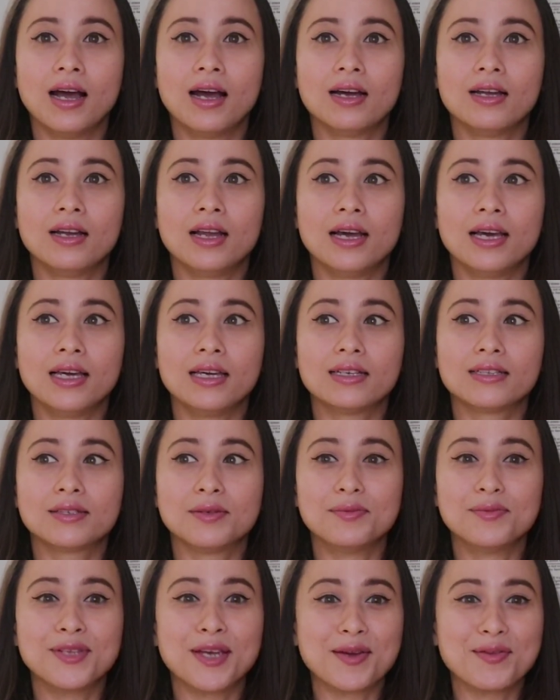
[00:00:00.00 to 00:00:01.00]
Like
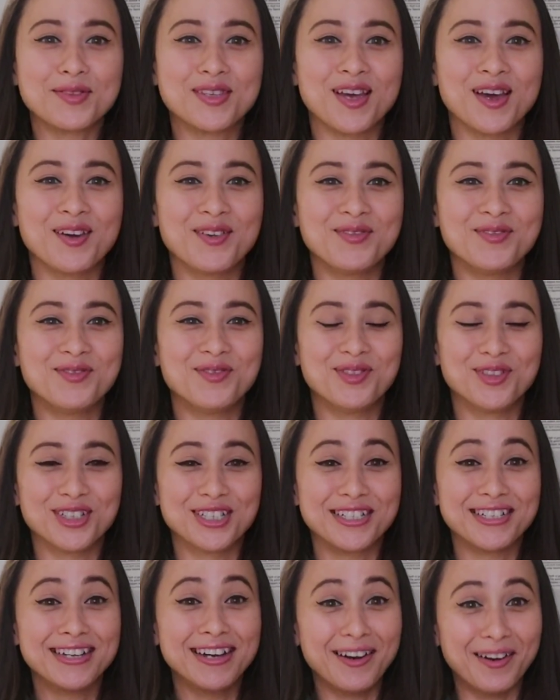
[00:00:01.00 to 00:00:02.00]
sometimes I'm
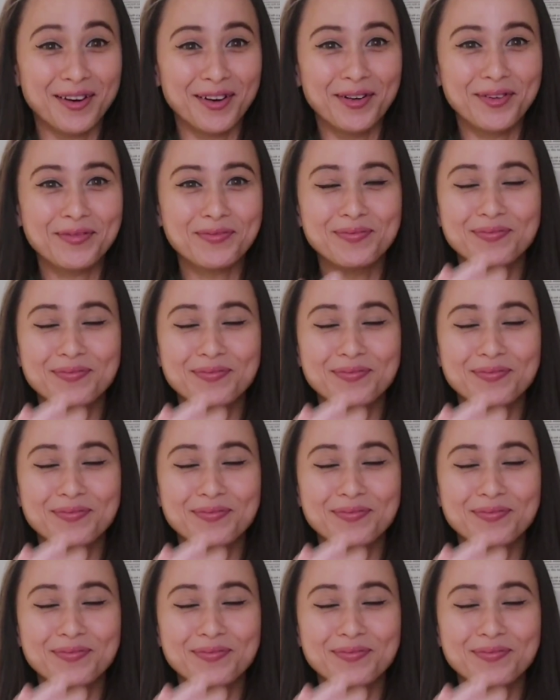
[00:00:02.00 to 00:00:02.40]
washing up.